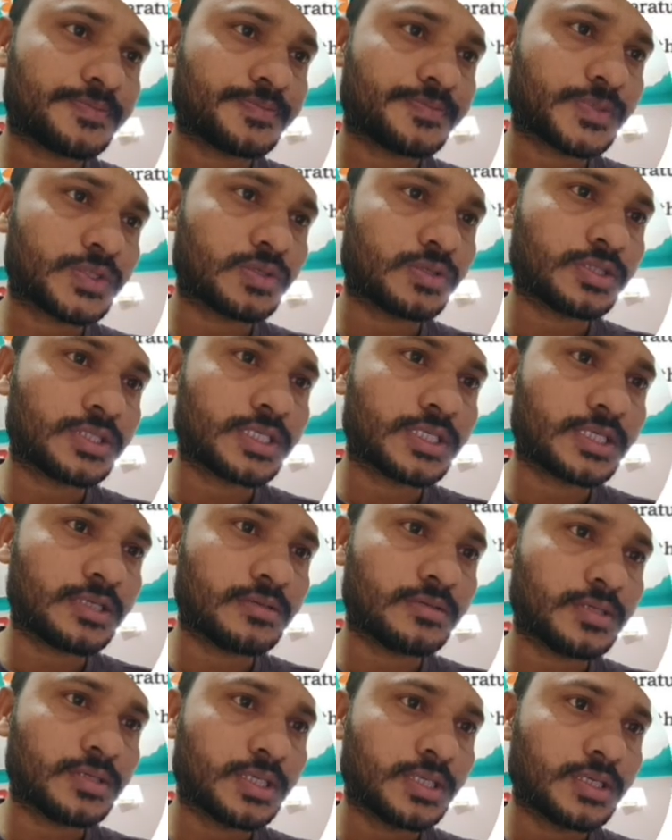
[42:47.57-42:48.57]
So there are
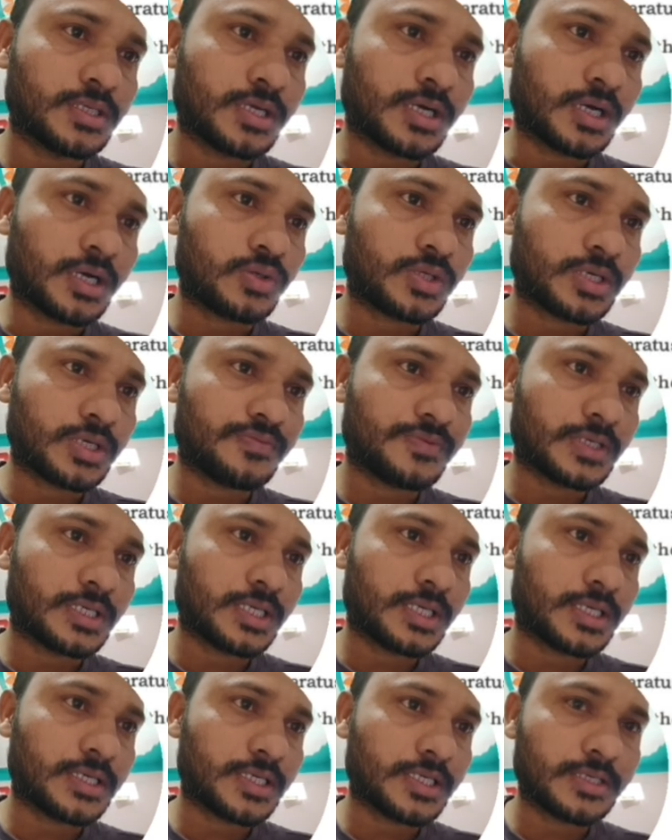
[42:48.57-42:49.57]
out of
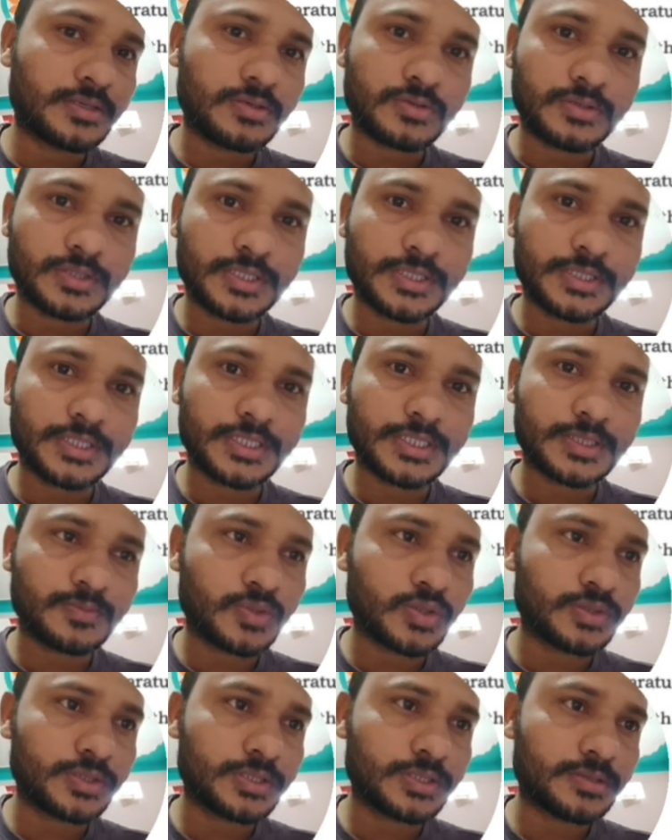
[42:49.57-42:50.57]
126
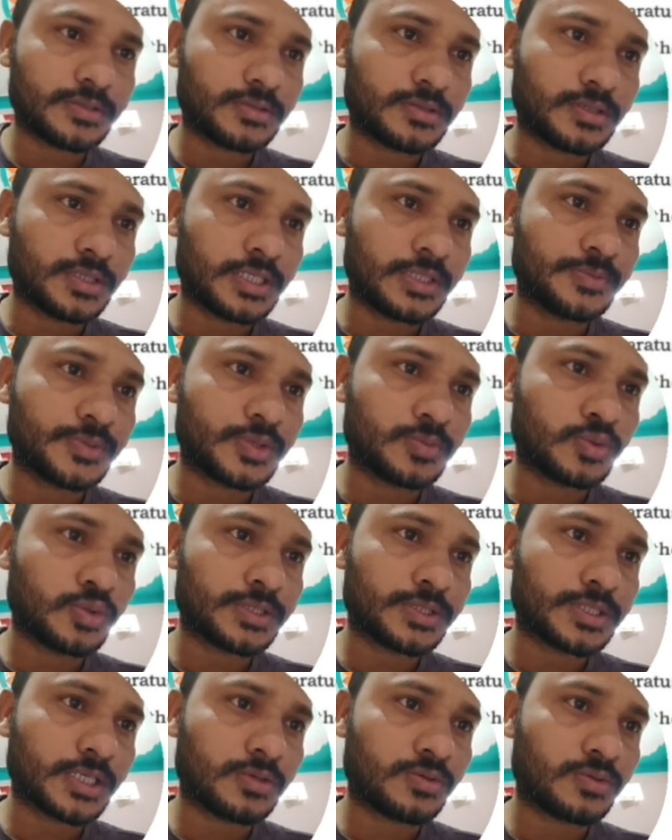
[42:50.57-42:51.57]
bones, limbs
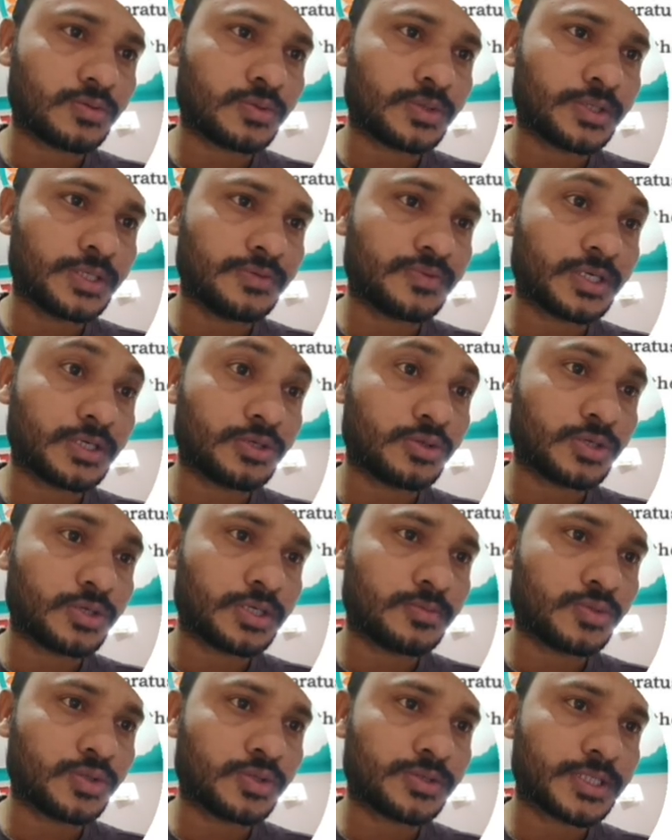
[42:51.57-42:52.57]
bones are only 120
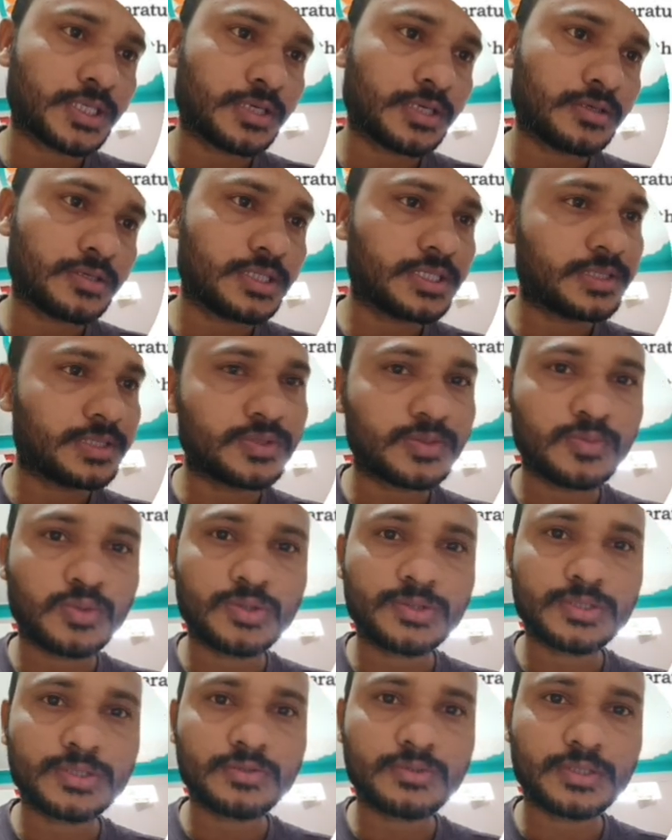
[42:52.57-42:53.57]
bones are limbs
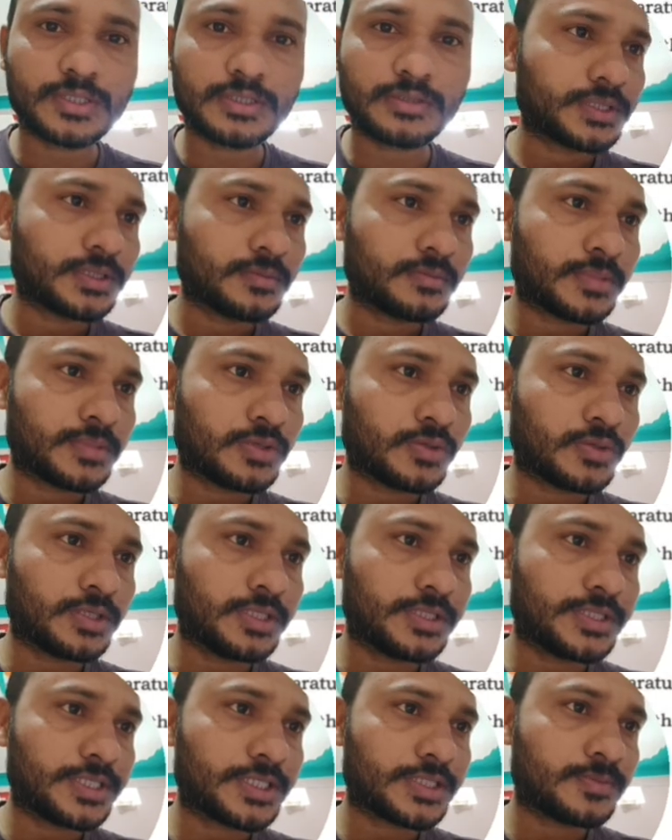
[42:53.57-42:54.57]
bones only, but only
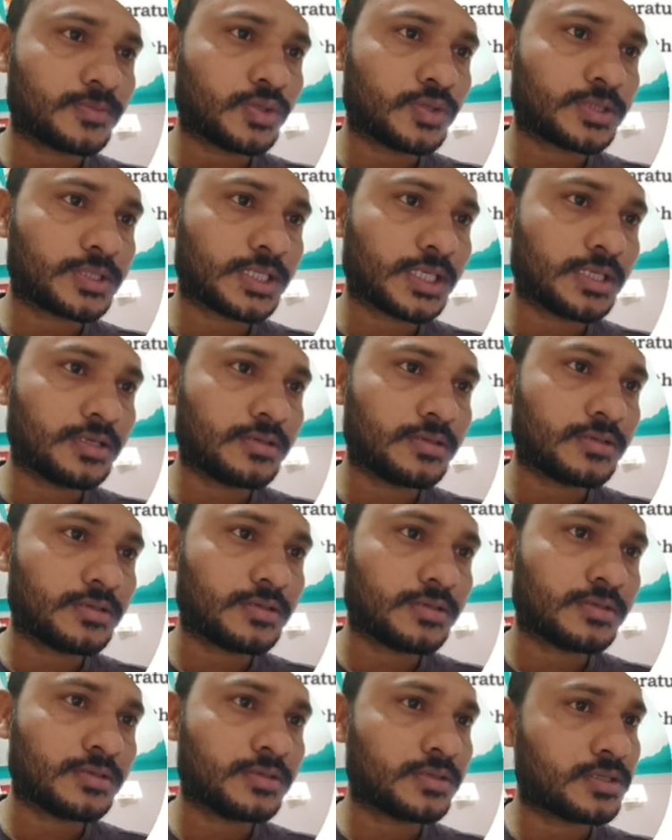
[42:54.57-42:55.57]
6 bones are
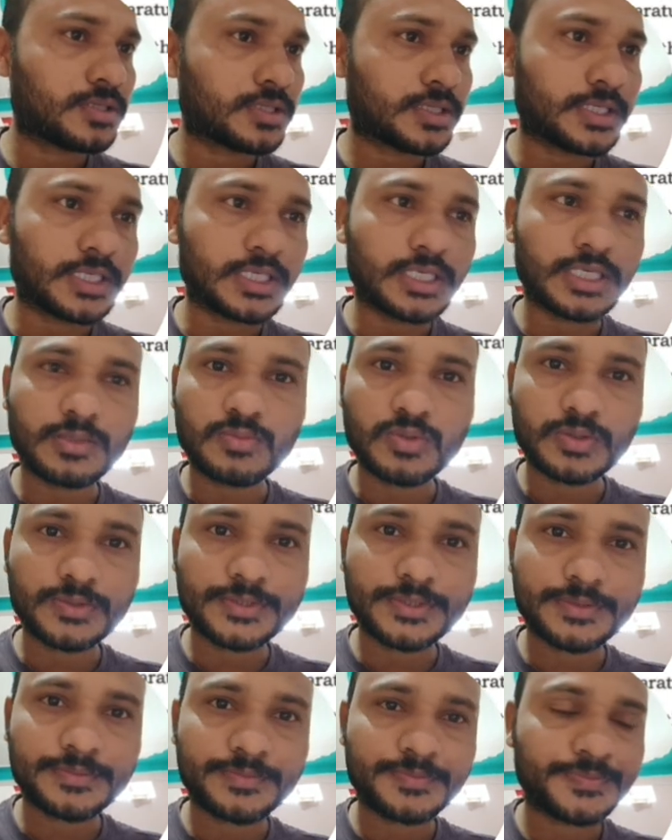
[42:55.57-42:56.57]
girdle bones.